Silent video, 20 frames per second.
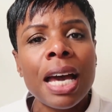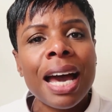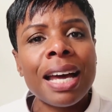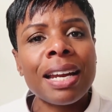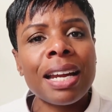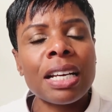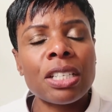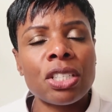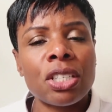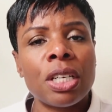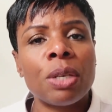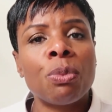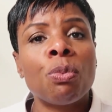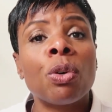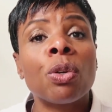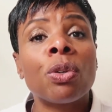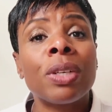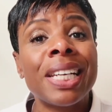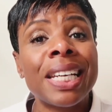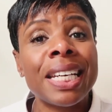and actually
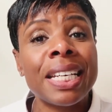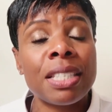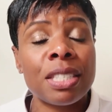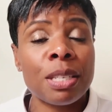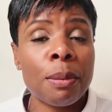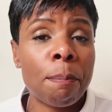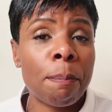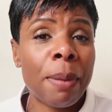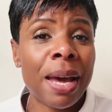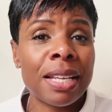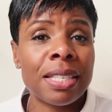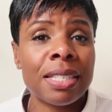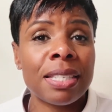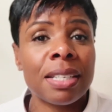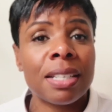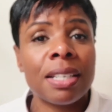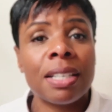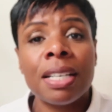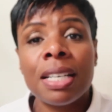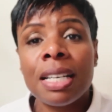will lead to
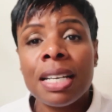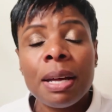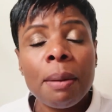better